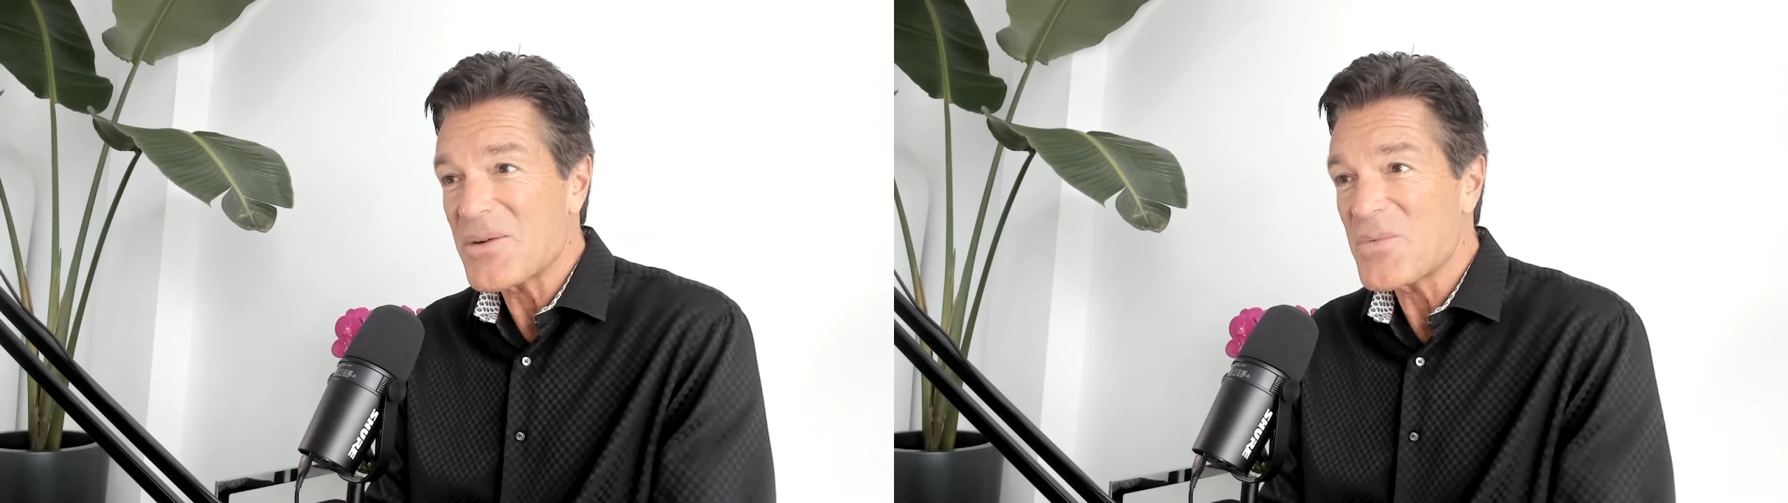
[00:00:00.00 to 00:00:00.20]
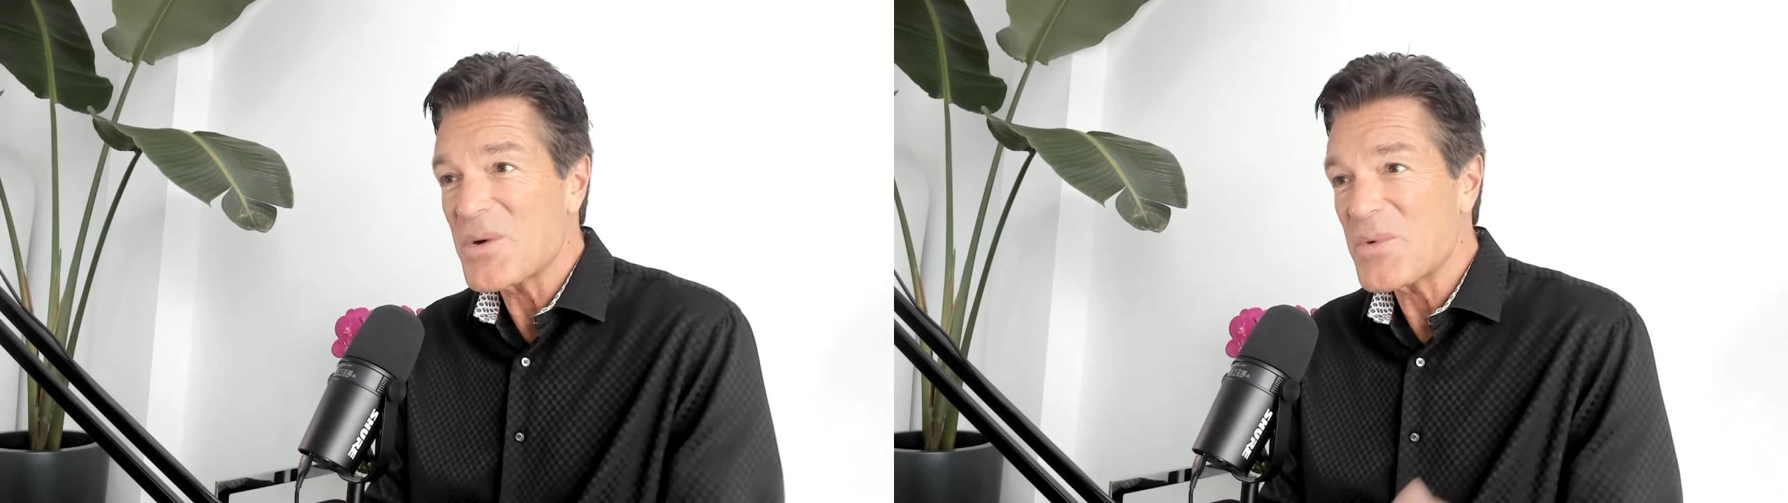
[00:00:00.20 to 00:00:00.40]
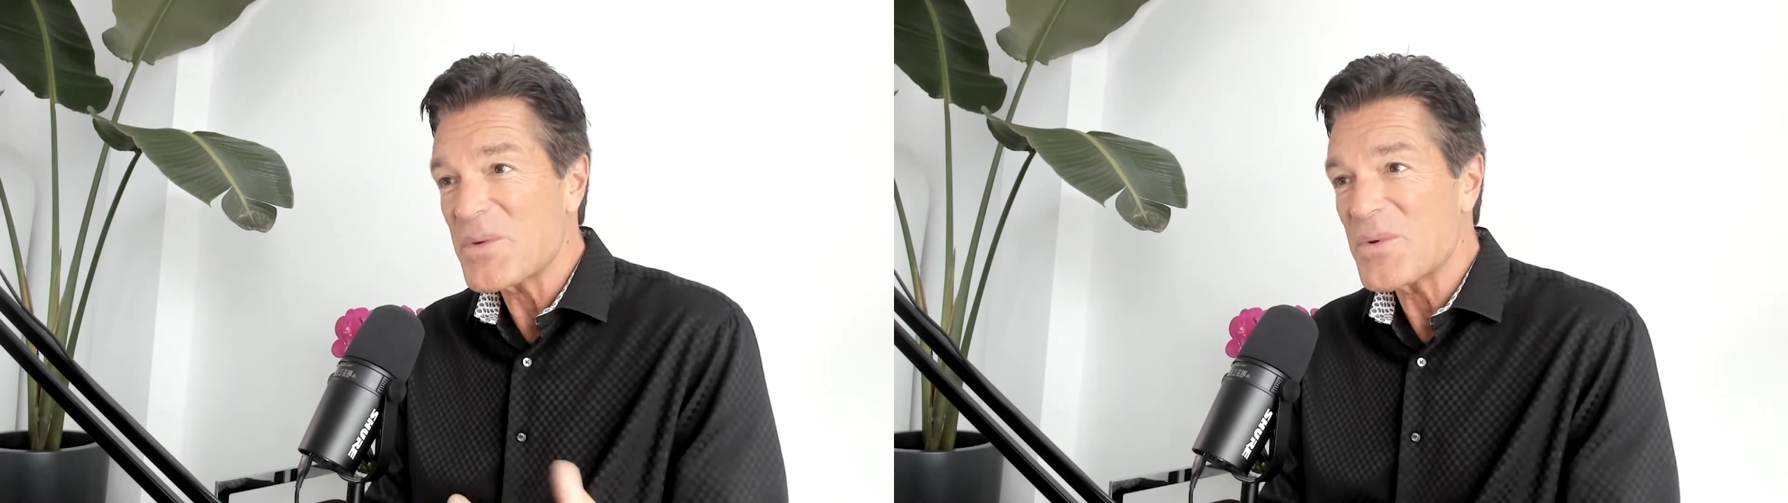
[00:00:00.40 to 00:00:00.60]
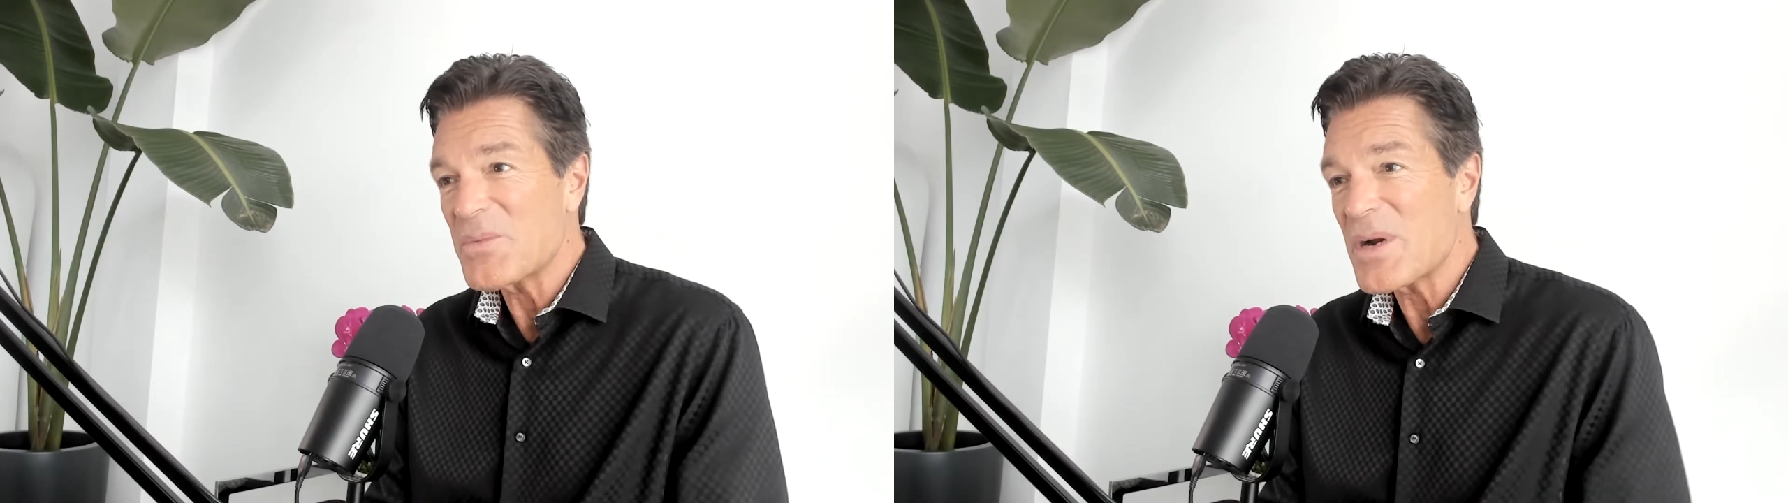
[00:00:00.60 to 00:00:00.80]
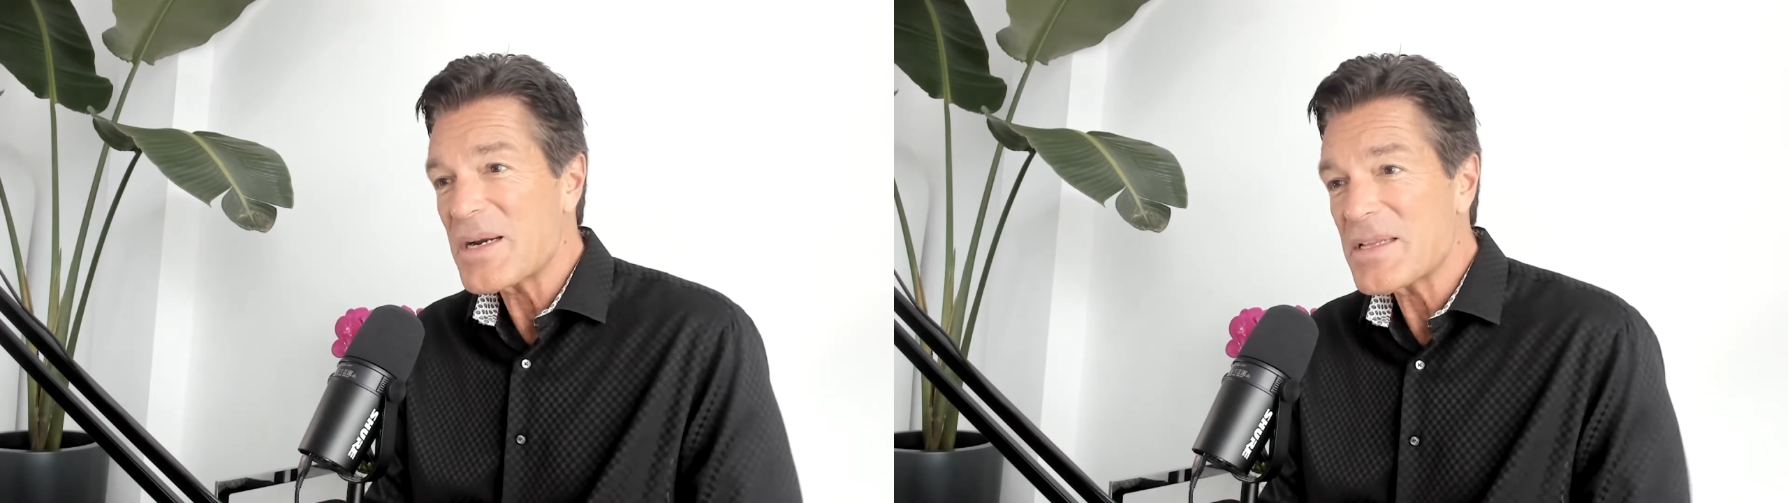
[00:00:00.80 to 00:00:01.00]
what we would
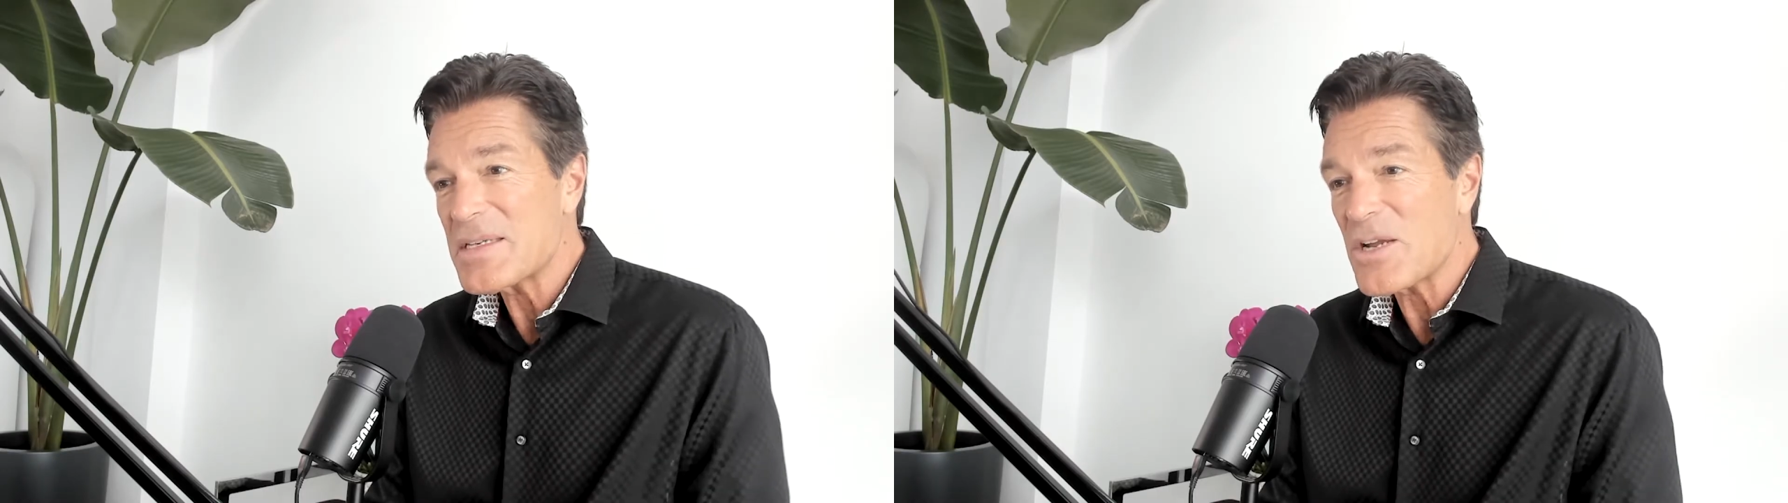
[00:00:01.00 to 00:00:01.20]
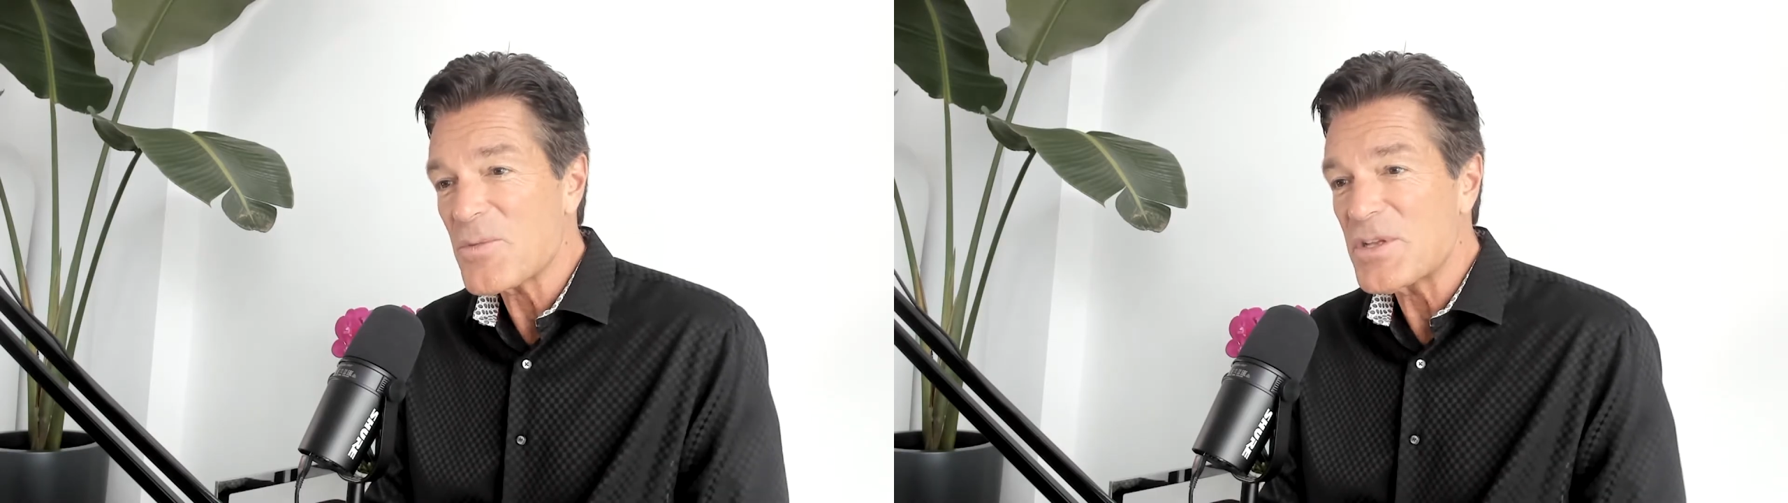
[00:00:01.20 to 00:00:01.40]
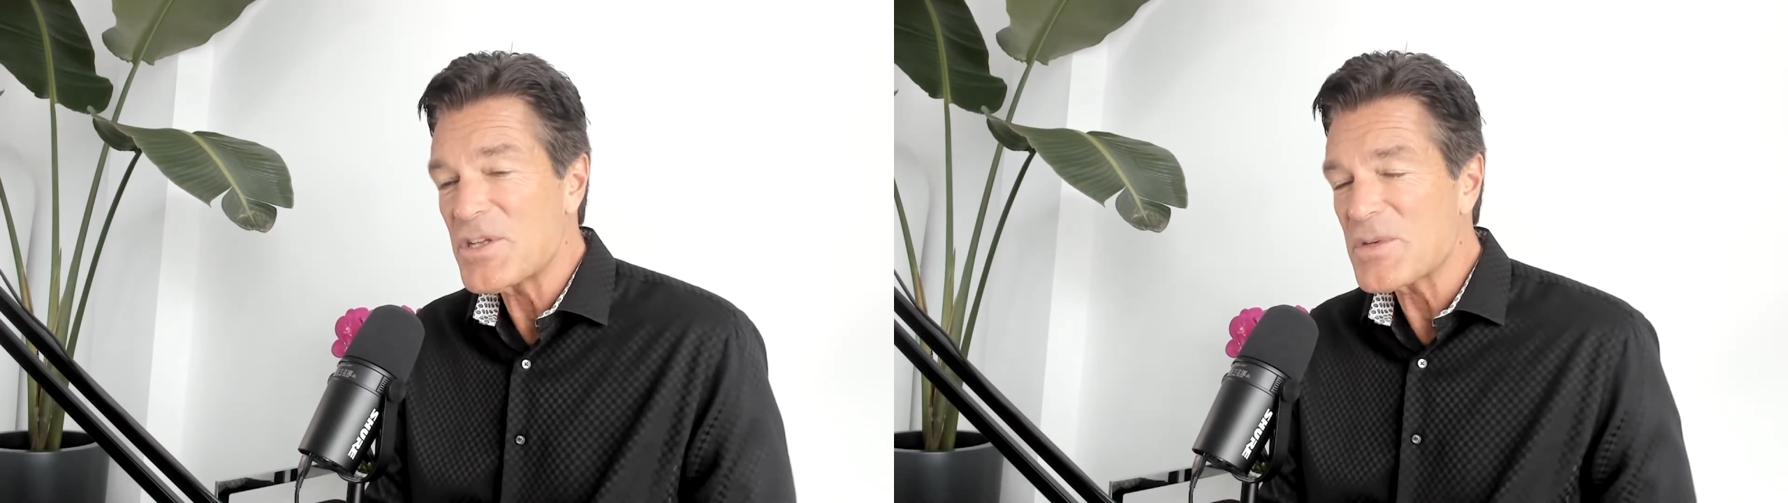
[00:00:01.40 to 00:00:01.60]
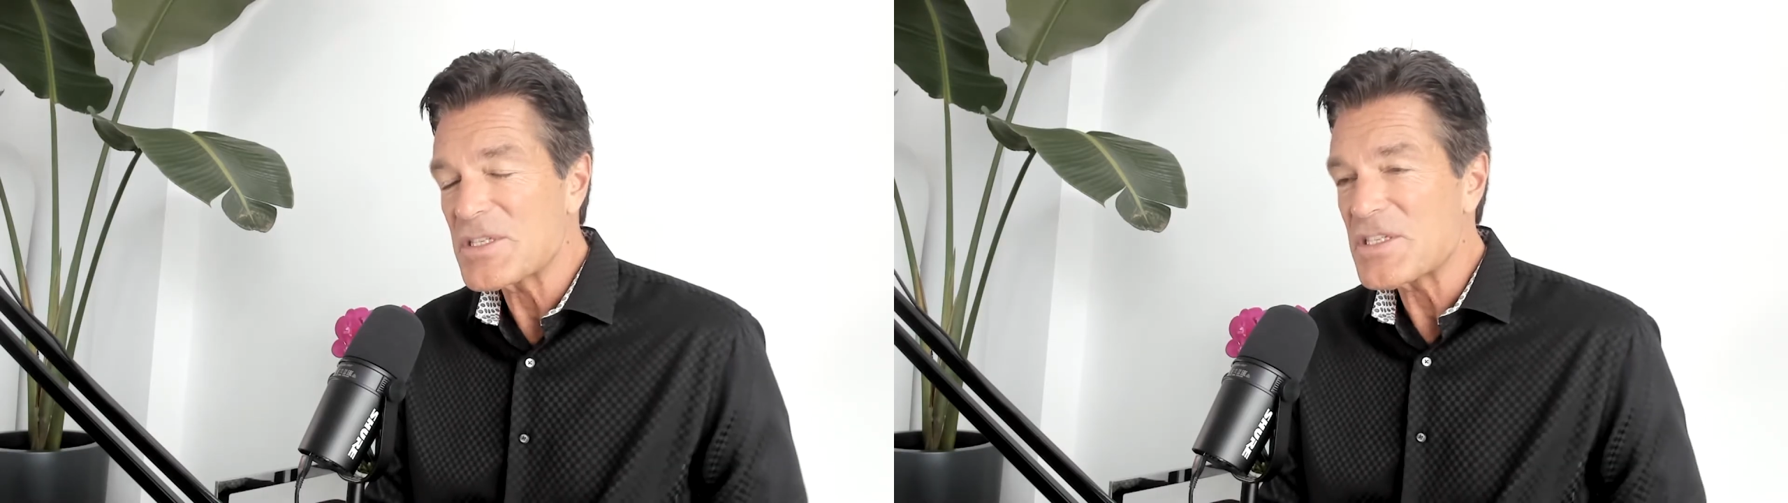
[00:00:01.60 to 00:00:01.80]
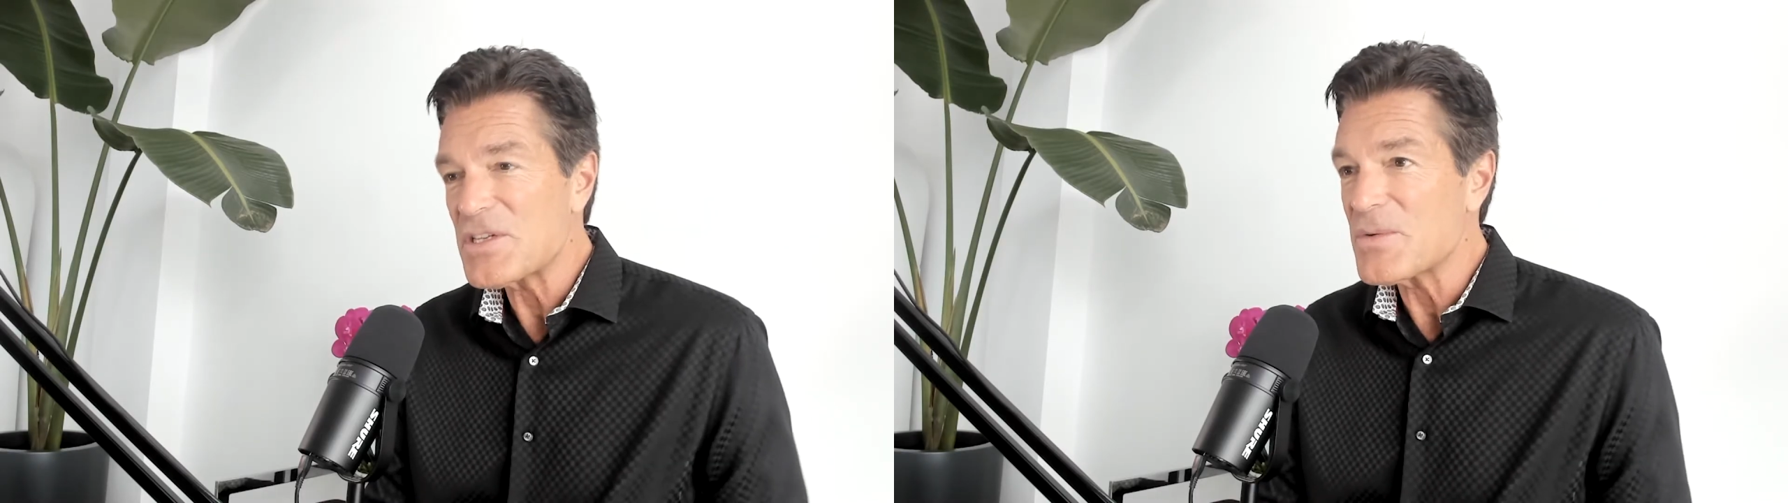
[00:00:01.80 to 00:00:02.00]
want to help you do is
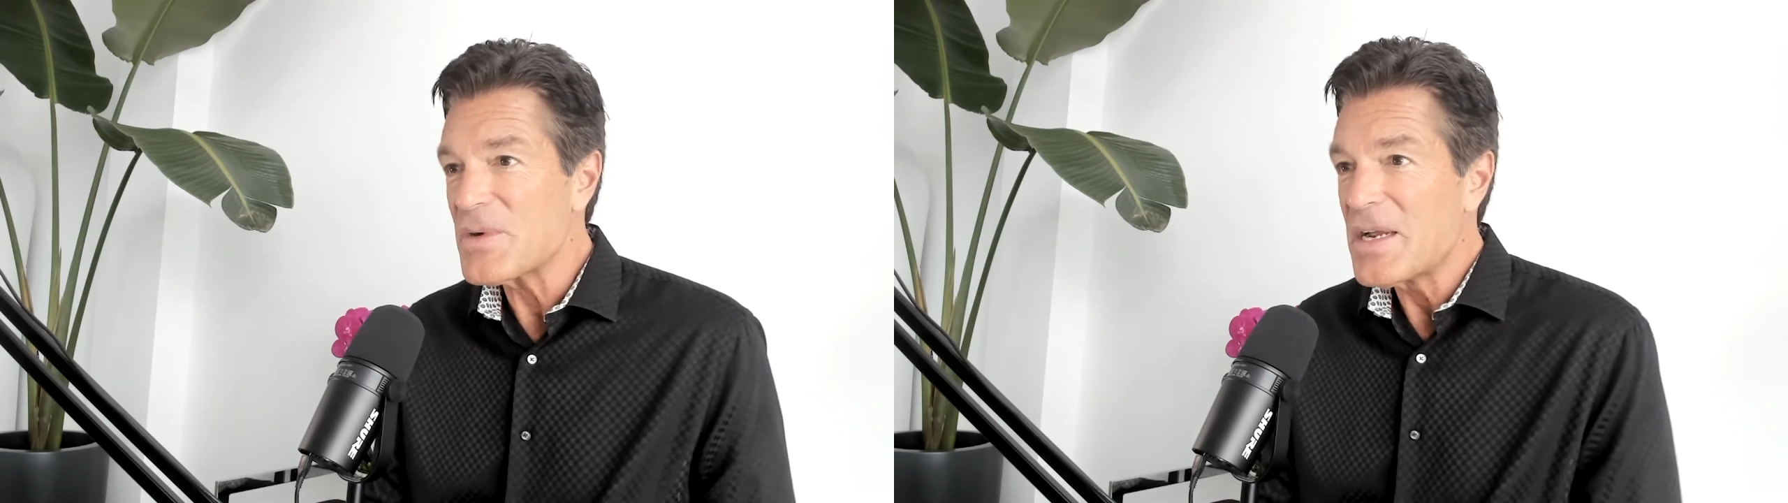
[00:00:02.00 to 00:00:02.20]
to